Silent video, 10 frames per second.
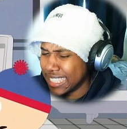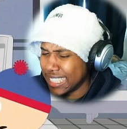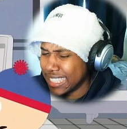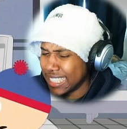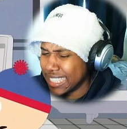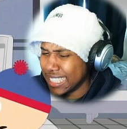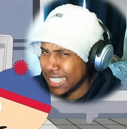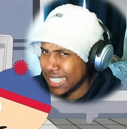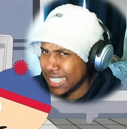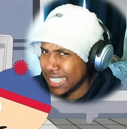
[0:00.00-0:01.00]

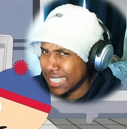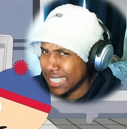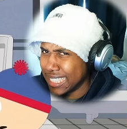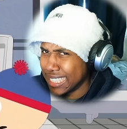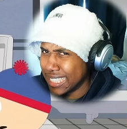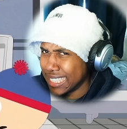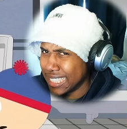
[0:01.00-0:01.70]
Nobody speaks.